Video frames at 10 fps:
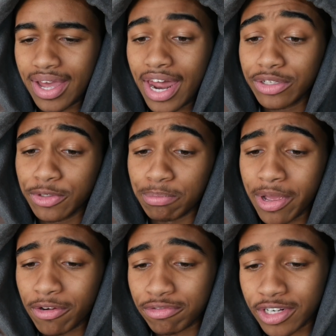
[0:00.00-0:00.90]
How does your
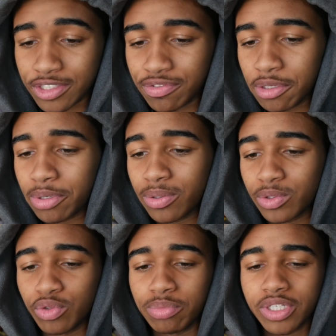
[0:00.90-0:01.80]
male friends feel about
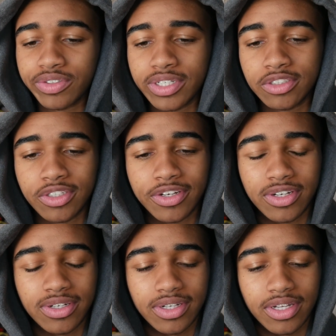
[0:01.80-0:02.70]
you being
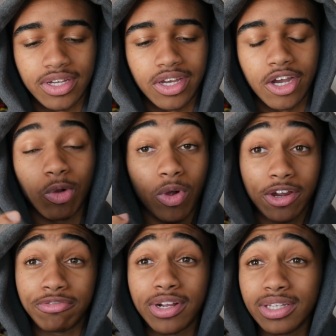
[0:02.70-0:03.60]
transgender?
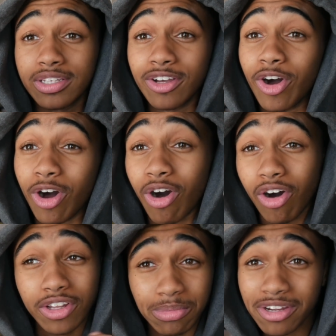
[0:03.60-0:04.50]
Quite frankly,
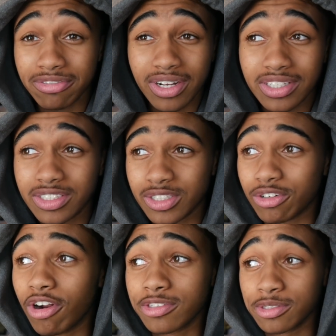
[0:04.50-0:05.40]
all of my friends
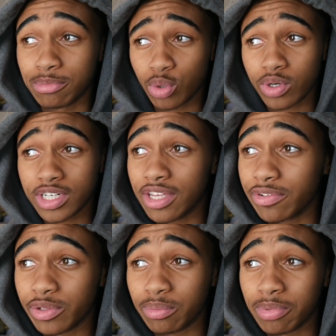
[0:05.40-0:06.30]
across the board,
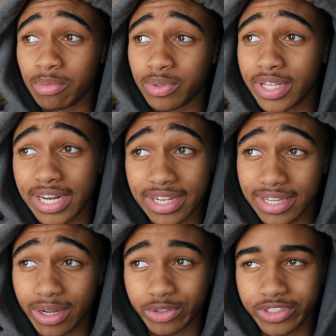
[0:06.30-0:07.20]
even the people that I
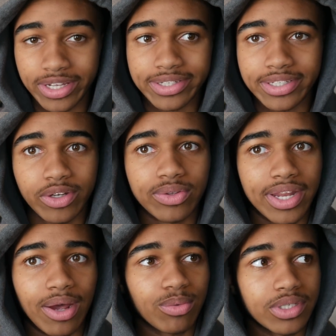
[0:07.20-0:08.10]
encountered that didn't know that
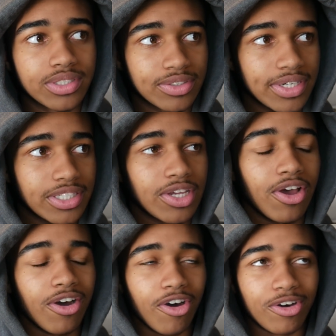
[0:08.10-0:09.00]
I was trans,
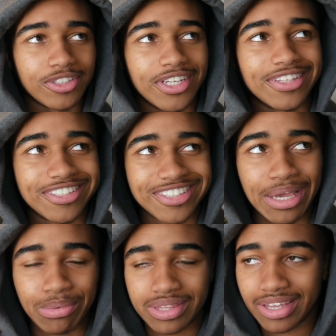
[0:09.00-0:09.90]
all say the
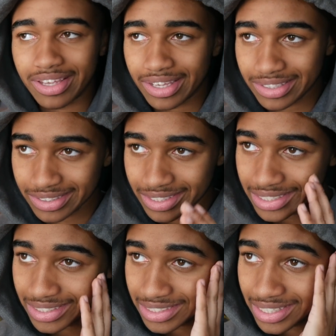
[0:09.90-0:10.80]
same thing in
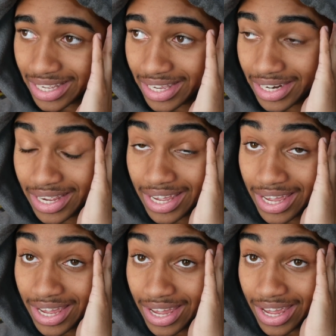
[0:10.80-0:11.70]
consensus that
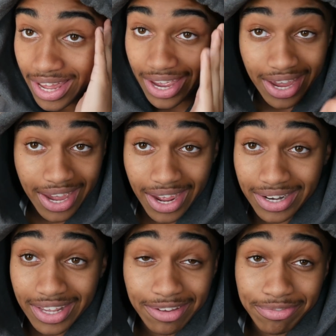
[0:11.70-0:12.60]

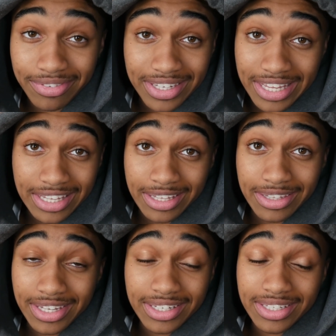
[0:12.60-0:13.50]
they they
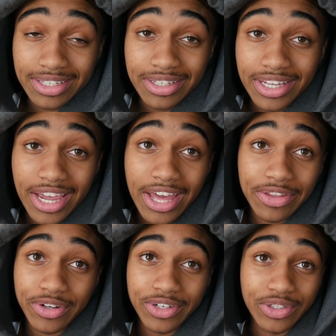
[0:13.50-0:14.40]
literally
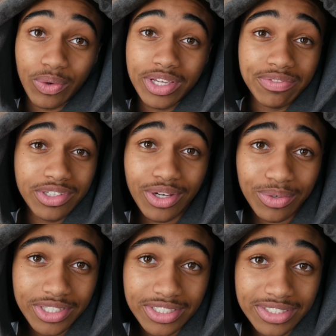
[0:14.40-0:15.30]
either don't even
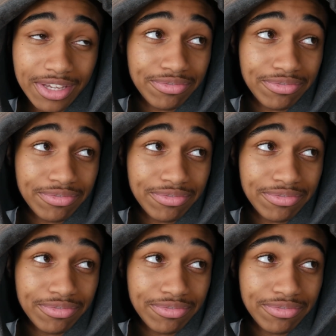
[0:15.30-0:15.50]
notice, they